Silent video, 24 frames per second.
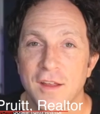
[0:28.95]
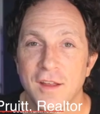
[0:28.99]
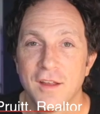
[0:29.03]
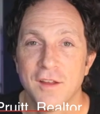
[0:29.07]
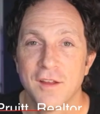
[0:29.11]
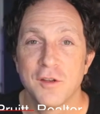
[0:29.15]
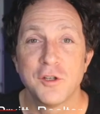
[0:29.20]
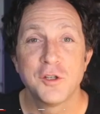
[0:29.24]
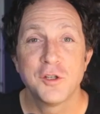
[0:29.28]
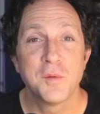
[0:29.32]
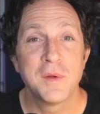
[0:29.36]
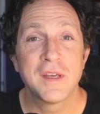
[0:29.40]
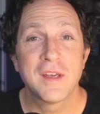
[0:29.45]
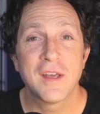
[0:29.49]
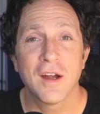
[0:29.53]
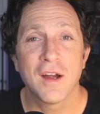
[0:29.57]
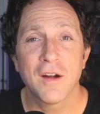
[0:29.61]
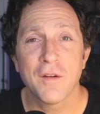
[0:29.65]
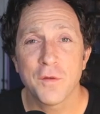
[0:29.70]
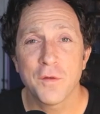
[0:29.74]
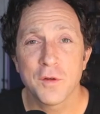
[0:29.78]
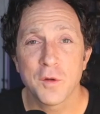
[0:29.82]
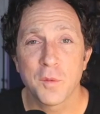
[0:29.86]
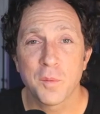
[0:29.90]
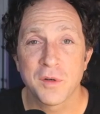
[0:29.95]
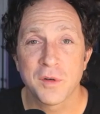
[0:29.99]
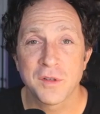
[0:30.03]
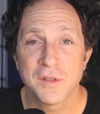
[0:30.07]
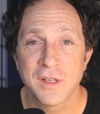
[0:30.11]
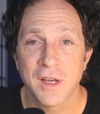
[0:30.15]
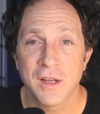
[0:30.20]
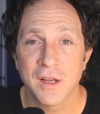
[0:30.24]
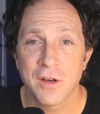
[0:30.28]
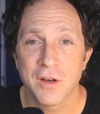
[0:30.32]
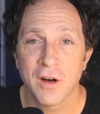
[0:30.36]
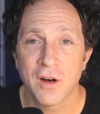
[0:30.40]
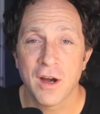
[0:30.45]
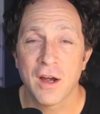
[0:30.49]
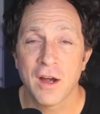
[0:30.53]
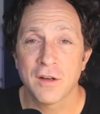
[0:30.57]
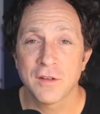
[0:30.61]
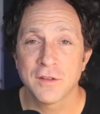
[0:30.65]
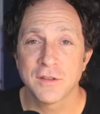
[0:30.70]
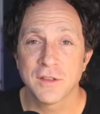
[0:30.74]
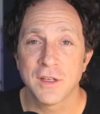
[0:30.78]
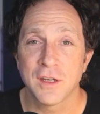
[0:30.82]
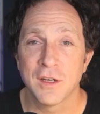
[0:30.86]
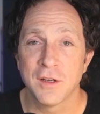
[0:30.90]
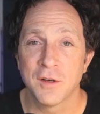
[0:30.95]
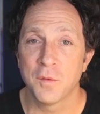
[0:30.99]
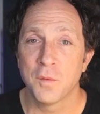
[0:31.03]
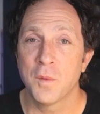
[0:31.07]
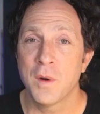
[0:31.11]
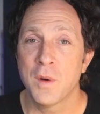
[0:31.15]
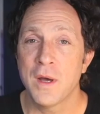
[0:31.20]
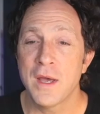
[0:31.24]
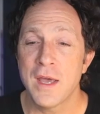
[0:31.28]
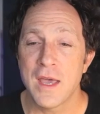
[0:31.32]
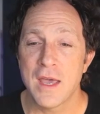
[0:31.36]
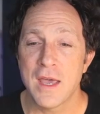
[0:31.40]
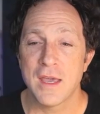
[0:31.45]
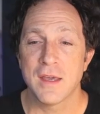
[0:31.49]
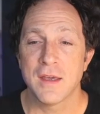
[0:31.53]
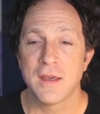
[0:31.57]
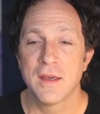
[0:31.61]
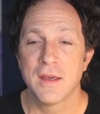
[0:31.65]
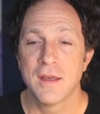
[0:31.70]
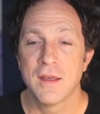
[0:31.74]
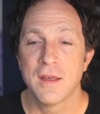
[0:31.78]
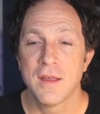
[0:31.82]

you should be careful to present your house in a way